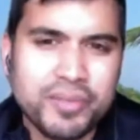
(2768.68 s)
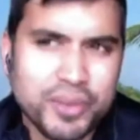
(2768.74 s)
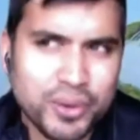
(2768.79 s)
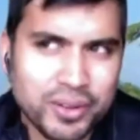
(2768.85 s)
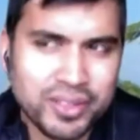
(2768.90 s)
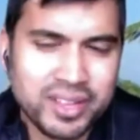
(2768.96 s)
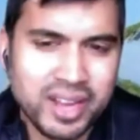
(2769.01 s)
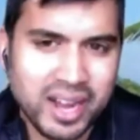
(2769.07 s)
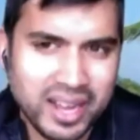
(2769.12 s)
you're
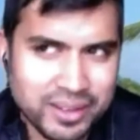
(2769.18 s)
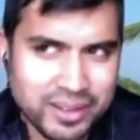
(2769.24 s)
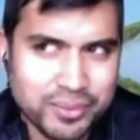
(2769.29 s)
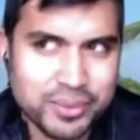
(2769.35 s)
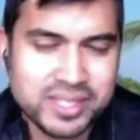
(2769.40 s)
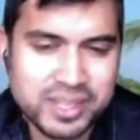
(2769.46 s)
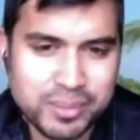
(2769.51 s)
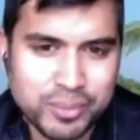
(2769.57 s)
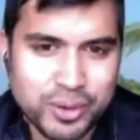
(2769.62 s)
on the island
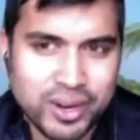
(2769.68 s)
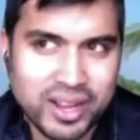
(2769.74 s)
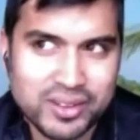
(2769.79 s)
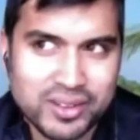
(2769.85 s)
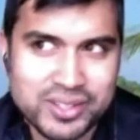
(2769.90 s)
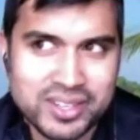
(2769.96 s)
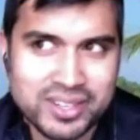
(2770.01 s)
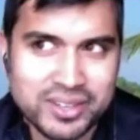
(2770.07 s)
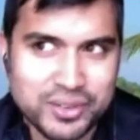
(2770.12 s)
with someone
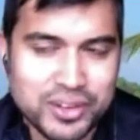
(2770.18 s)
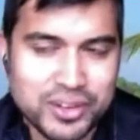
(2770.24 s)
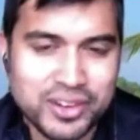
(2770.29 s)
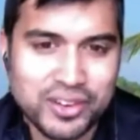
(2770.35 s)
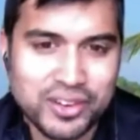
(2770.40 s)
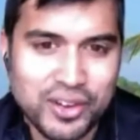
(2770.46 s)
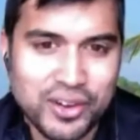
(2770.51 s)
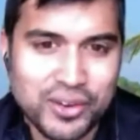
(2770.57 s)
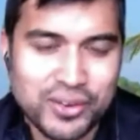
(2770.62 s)
else and you
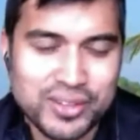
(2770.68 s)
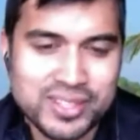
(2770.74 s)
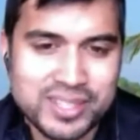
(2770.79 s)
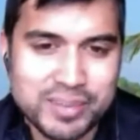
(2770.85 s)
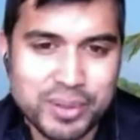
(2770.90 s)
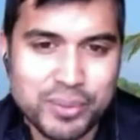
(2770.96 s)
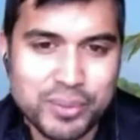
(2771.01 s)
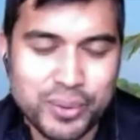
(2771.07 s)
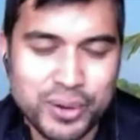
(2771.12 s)
didn't know and
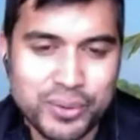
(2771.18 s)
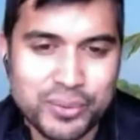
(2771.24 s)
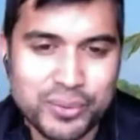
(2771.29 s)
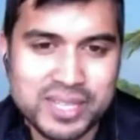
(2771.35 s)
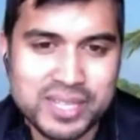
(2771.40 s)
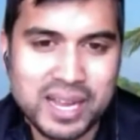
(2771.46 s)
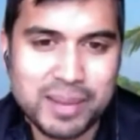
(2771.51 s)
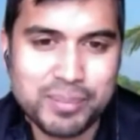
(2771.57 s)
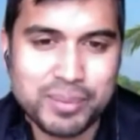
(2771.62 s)
something weird was
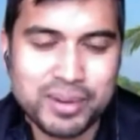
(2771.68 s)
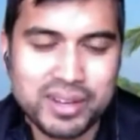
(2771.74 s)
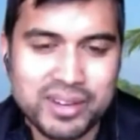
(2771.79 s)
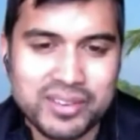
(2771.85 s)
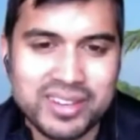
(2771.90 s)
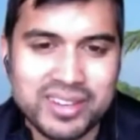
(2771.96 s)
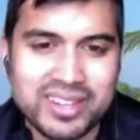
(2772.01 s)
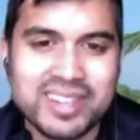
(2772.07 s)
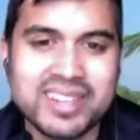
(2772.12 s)
happening,
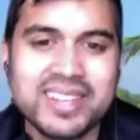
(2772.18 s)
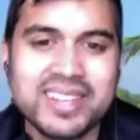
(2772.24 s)
right?